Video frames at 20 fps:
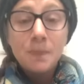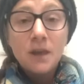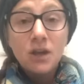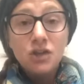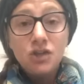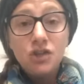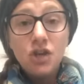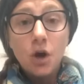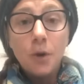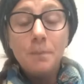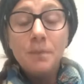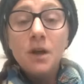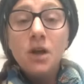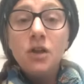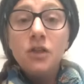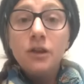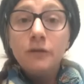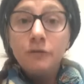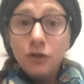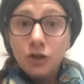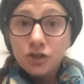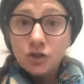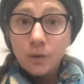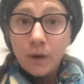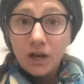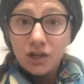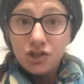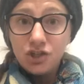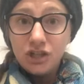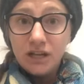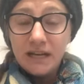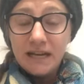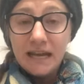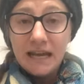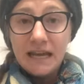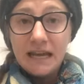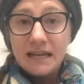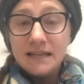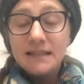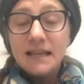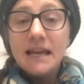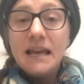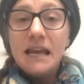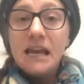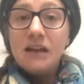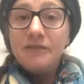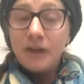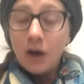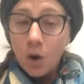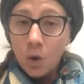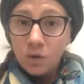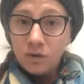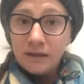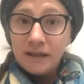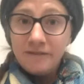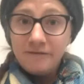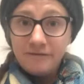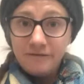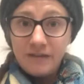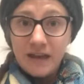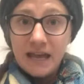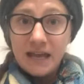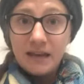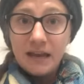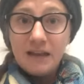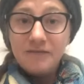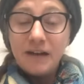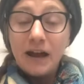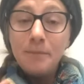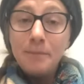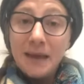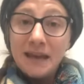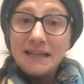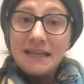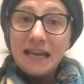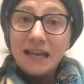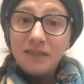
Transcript: So the first question is, if I take the